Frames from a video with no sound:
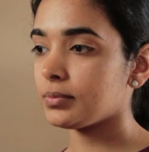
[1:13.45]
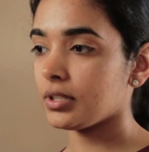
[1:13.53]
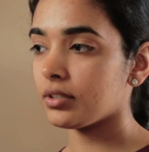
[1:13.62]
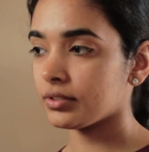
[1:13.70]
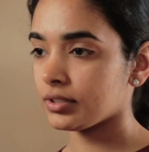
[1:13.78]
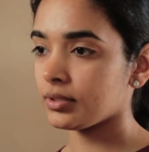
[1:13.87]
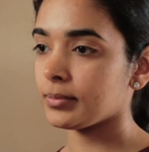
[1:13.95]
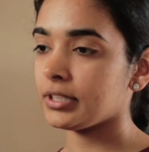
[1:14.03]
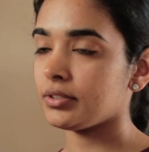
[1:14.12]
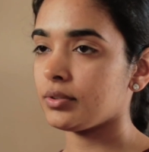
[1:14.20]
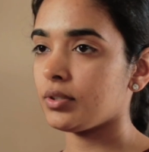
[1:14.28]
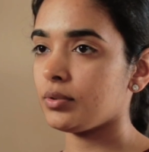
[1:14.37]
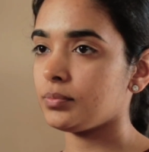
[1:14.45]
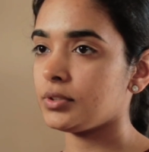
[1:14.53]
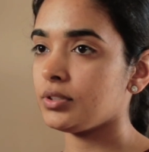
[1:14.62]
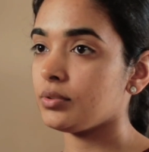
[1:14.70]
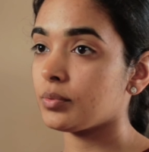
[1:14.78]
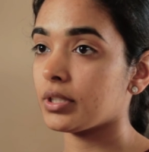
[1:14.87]
Long term, I do hope
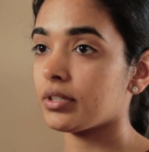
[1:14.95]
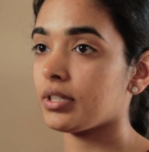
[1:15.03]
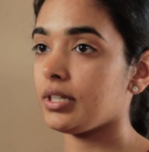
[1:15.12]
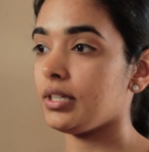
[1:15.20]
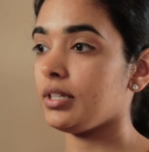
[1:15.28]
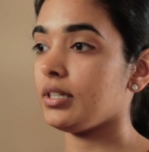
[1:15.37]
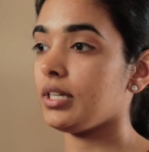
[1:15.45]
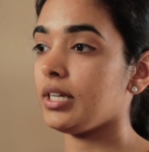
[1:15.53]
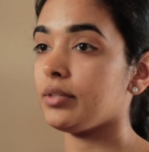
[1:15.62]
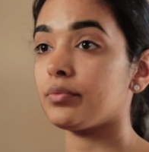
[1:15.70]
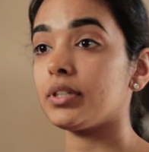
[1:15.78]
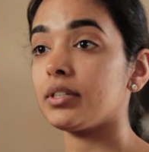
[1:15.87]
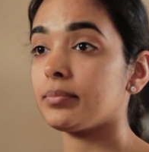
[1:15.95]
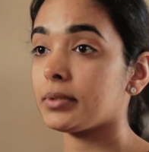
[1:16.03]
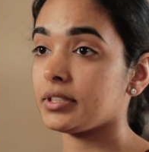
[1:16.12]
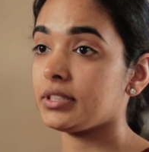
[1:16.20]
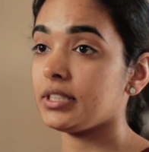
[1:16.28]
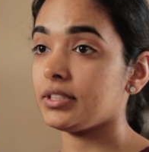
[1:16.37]
to work in a
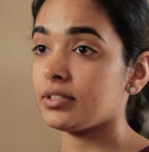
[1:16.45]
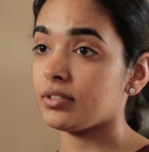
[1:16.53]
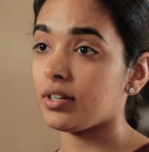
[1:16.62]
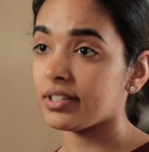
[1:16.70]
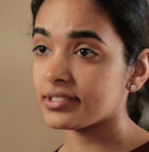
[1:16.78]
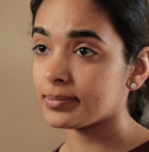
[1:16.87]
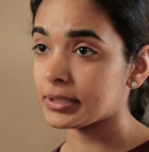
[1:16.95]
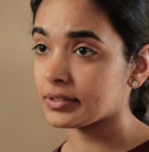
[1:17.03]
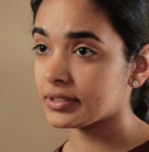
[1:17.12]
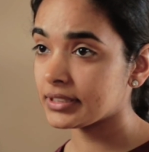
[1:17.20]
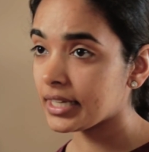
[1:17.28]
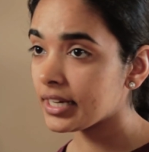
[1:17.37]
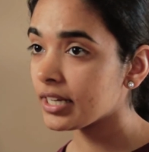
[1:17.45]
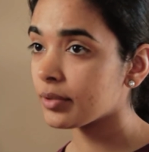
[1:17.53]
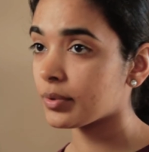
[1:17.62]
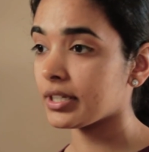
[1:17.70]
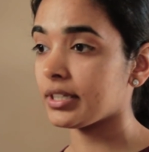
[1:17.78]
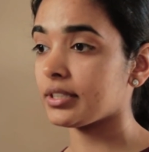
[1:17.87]
rehabilitation hospital setting
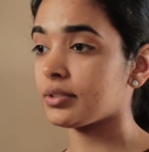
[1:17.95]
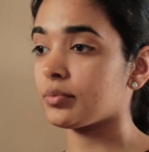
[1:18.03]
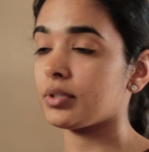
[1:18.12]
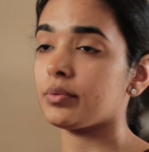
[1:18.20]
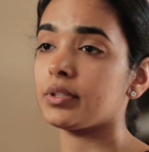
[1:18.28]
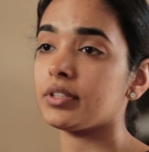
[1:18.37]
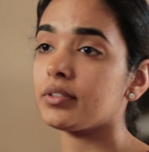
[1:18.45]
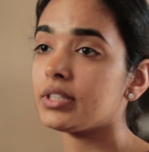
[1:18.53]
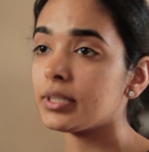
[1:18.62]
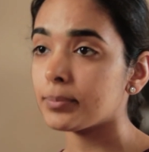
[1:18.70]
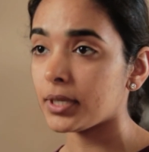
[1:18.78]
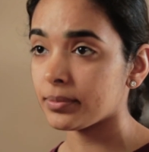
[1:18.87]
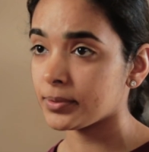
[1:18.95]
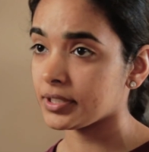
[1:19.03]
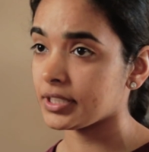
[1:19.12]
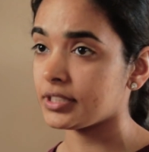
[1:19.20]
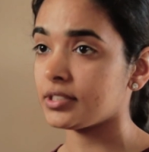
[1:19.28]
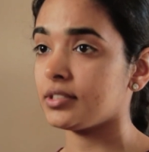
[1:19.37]
where I get to work with unique
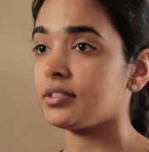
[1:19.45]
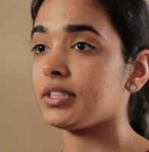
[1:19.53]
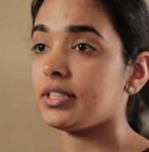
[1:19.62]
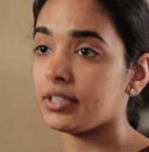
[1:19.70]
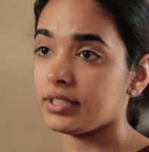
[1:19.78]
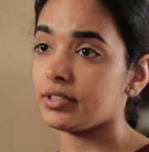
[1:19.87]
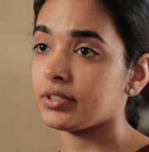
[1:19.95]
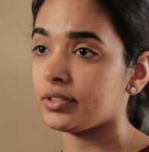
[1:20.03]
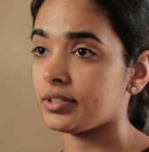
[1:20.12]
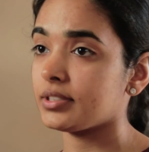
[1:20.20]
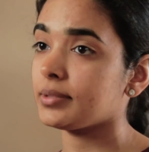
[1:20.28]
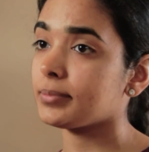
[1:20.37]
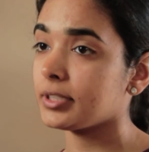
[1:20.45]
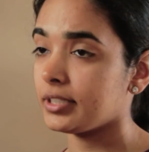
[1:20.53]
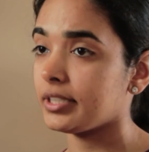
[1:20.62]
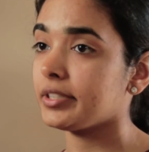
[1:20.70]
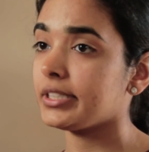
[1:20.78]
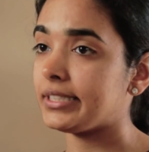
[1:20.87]
populations in an
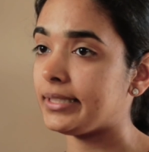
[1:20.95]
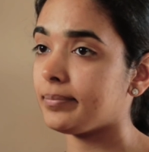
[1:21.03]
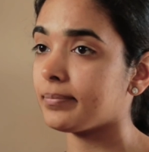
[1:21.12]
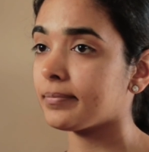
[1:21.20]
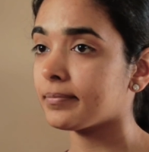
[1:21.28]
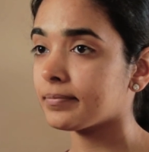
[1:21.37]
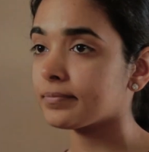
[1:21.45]
interdisciplinary team.